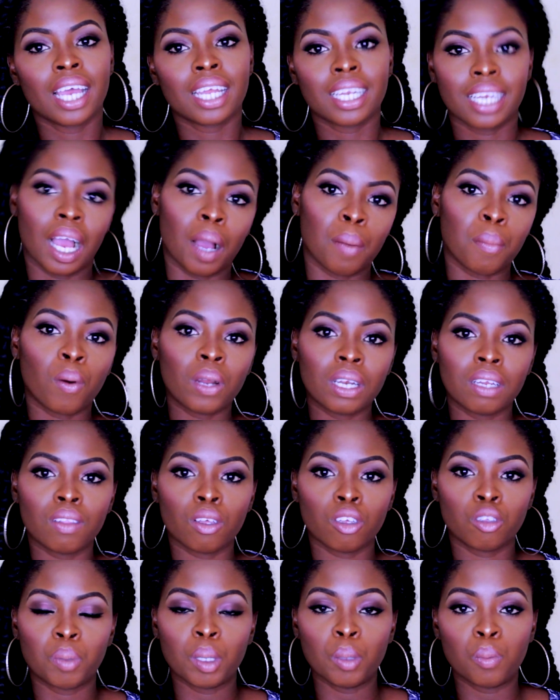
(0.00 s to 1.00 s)
Now, I'm one of
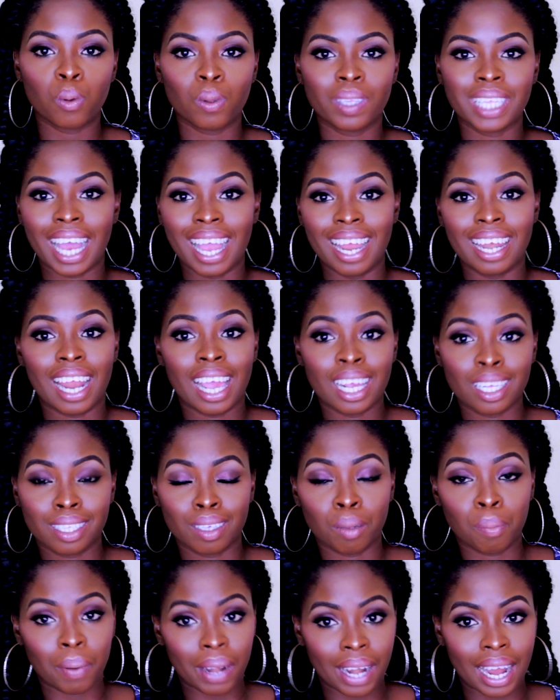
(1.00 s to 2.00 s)
those people that I like
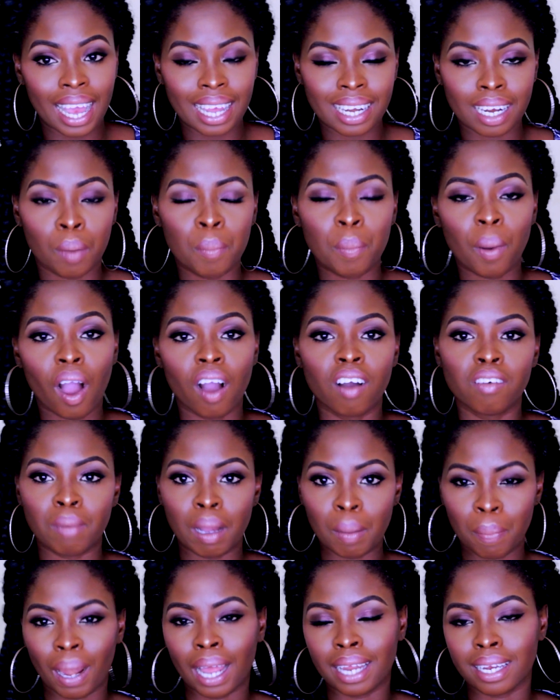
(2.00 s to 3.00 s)
to plan, and part of
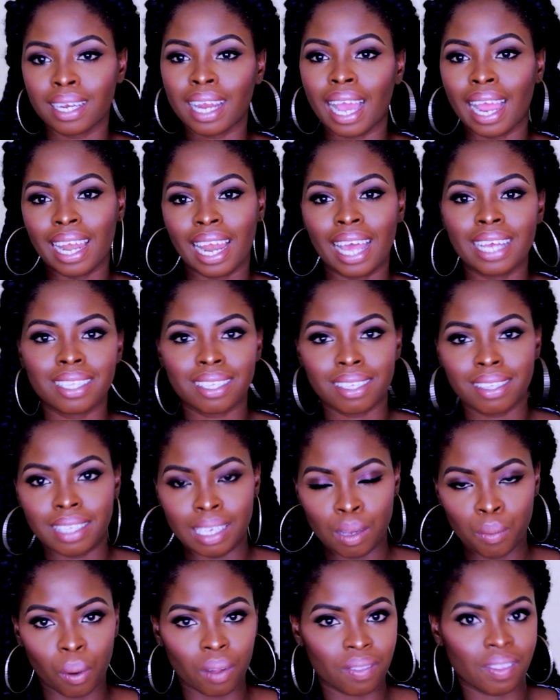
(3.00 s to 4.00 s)
my planning, I like to
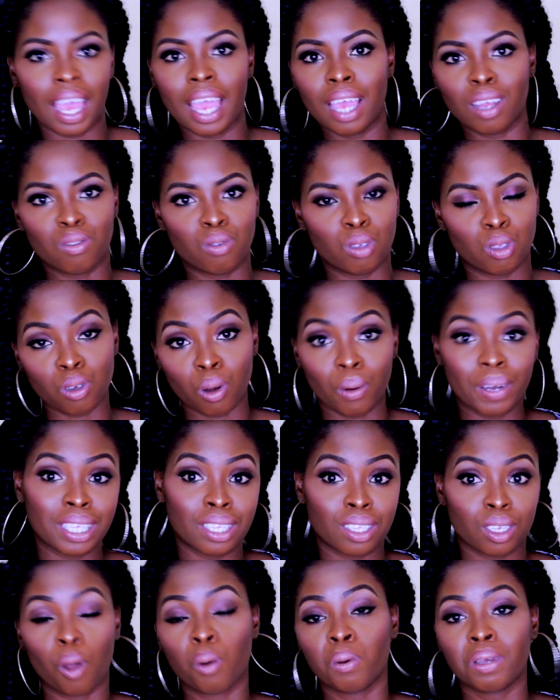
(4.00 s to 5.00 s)
see what the end result
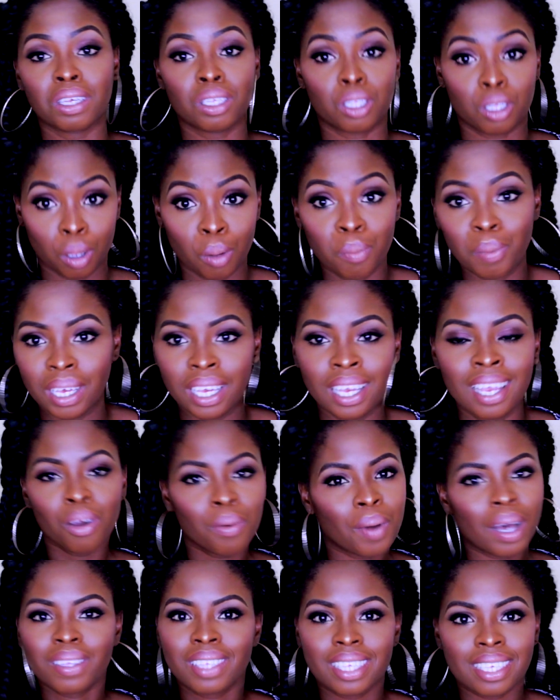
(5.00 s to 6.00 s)
is going to be.
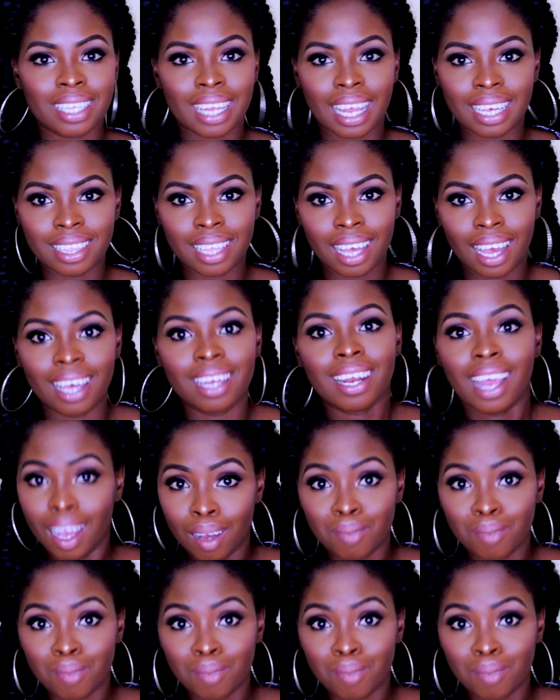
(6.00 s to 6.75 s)
Who else is like that?